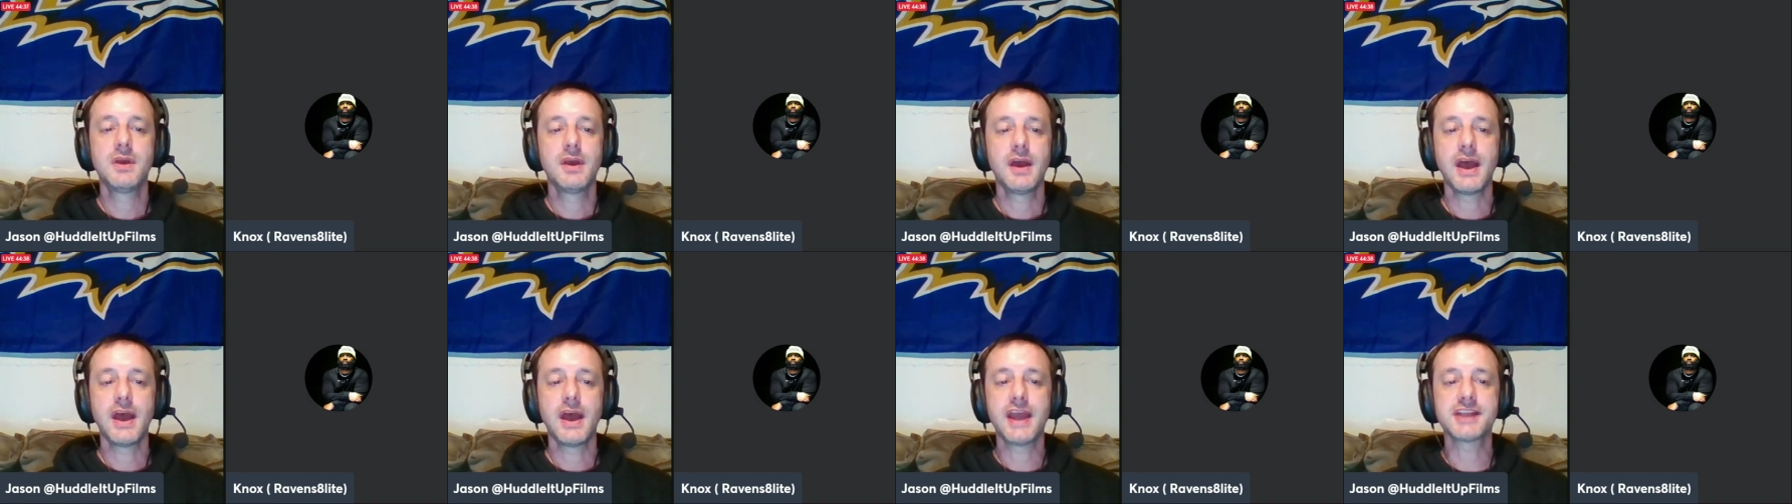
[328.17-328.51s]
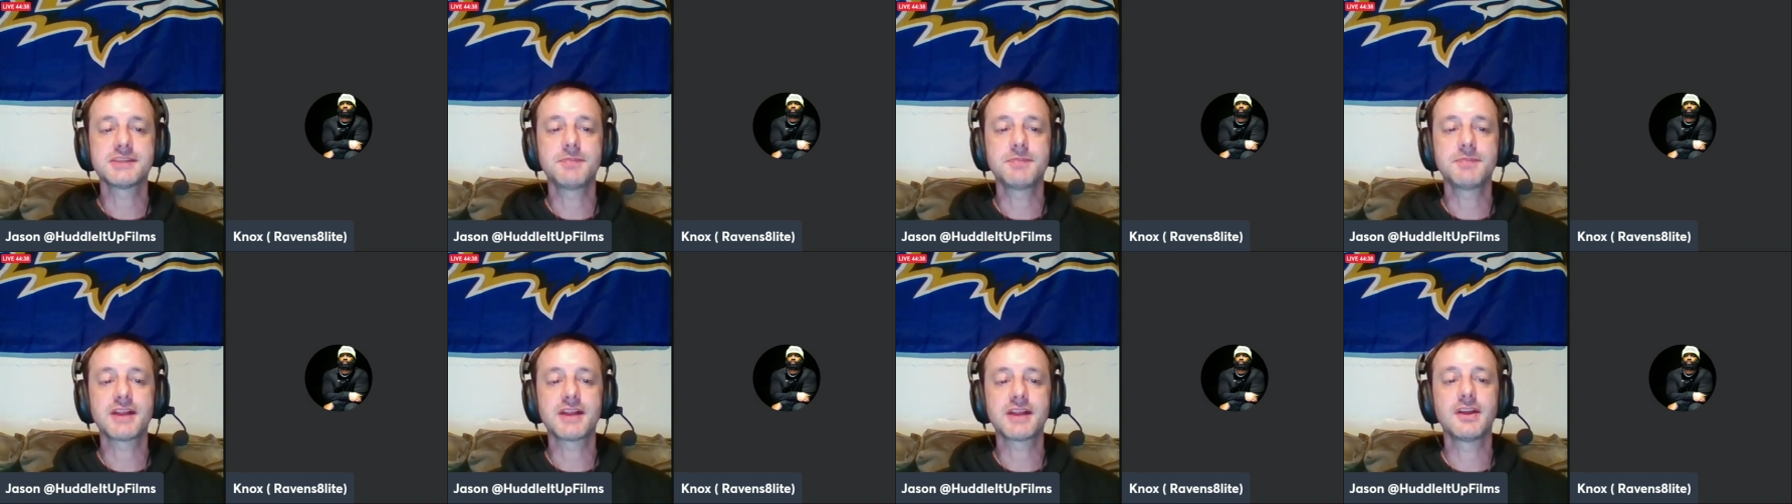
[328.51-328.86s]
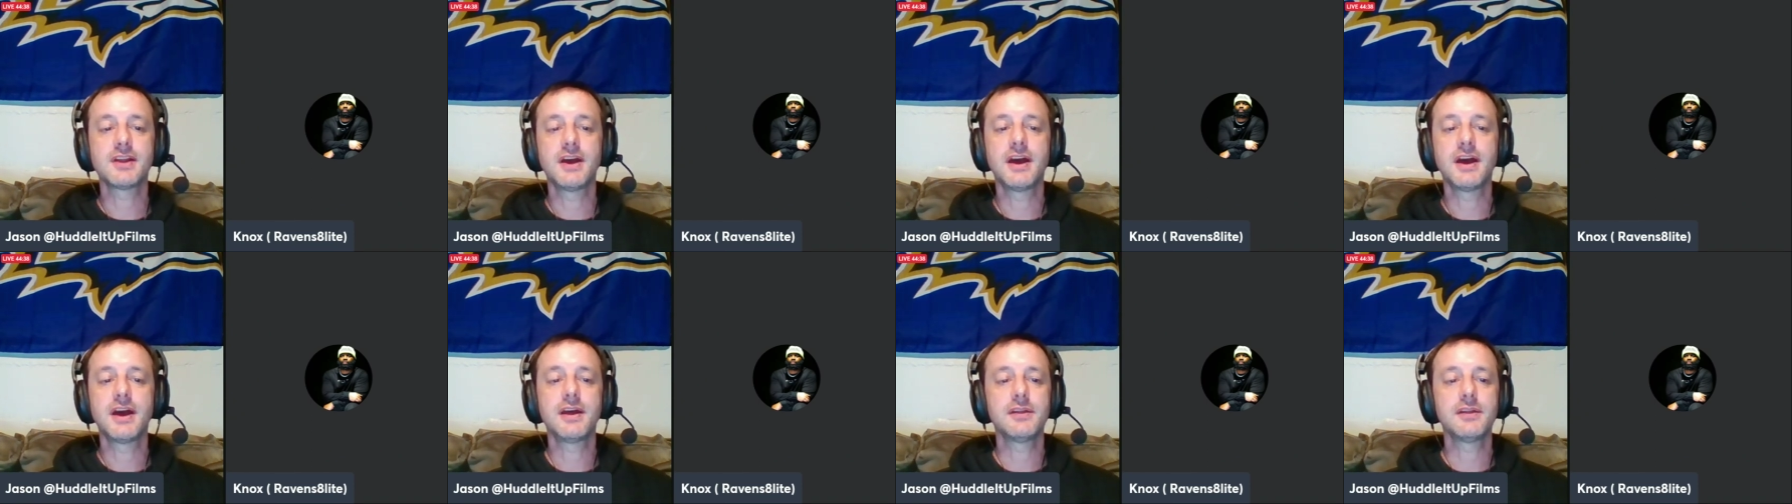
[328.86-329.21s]
I expect,
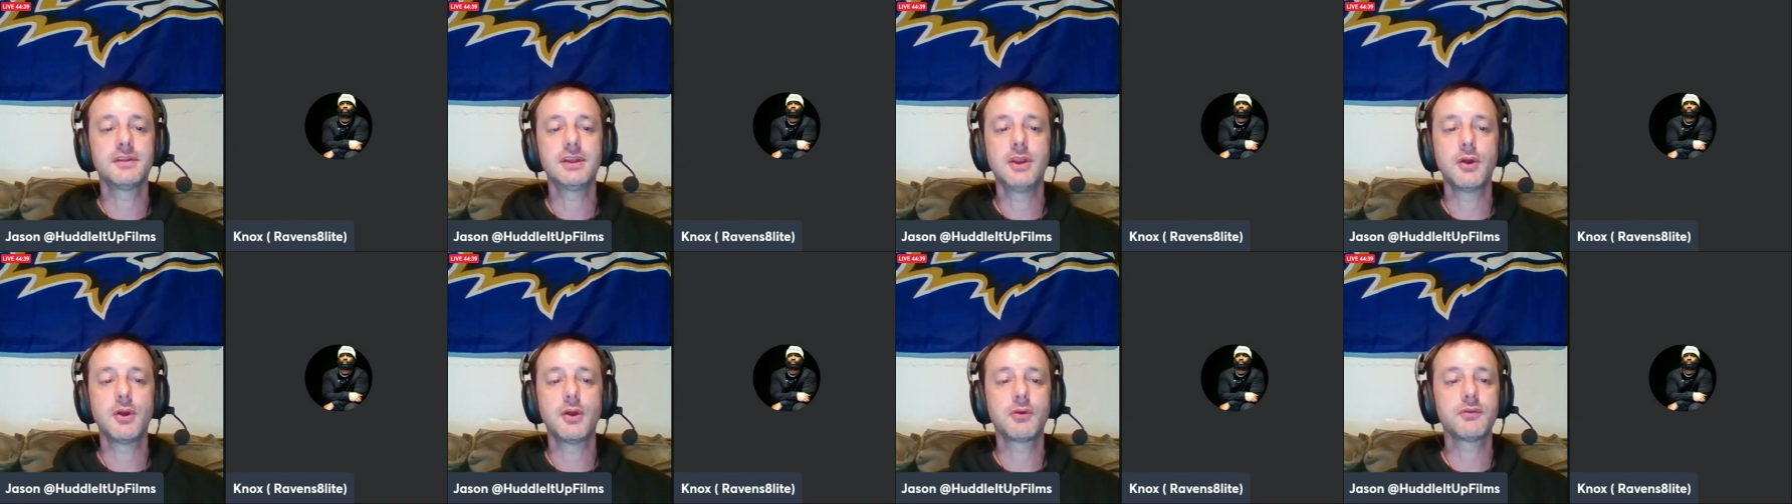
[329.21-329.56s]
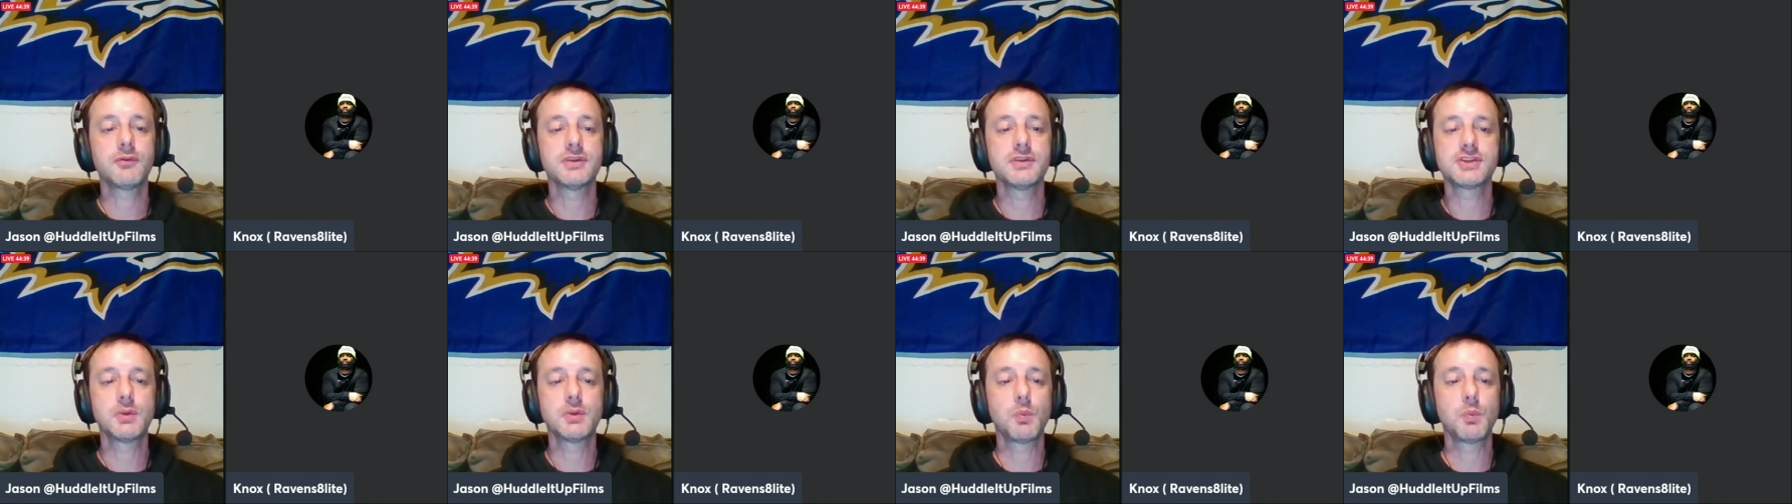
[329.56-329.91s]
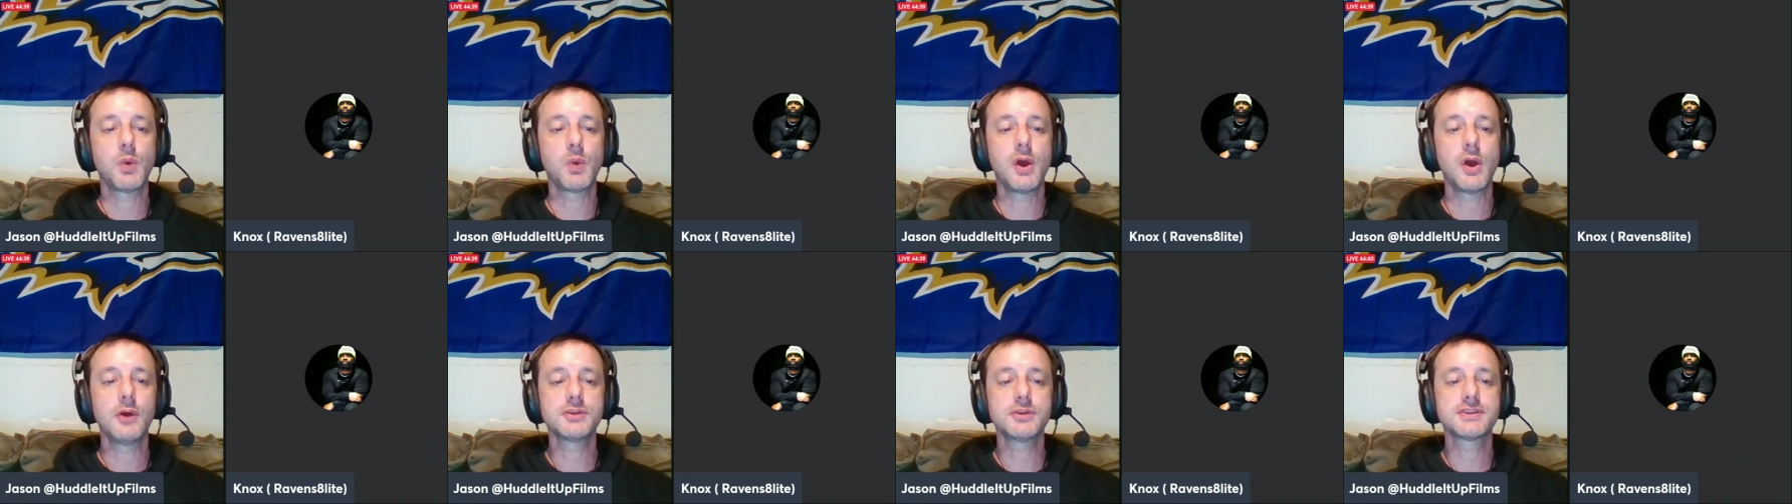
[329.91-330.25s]
uh, you know, Kristian
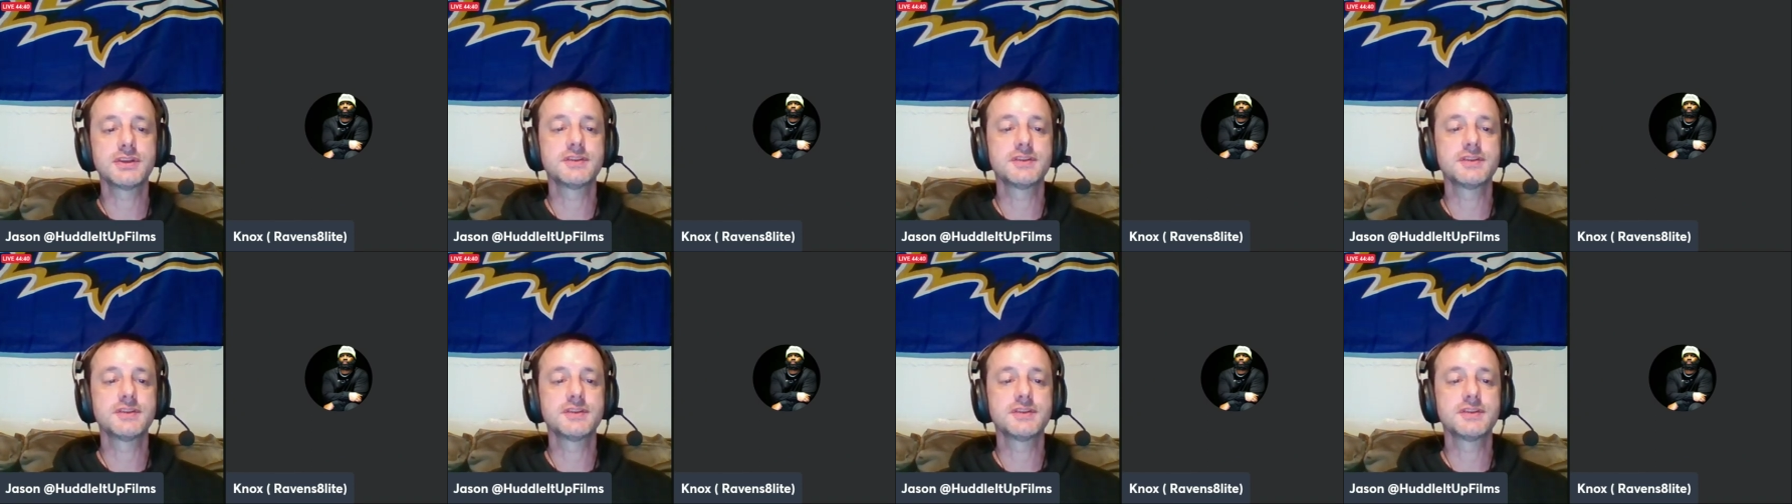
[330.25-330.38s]
Welch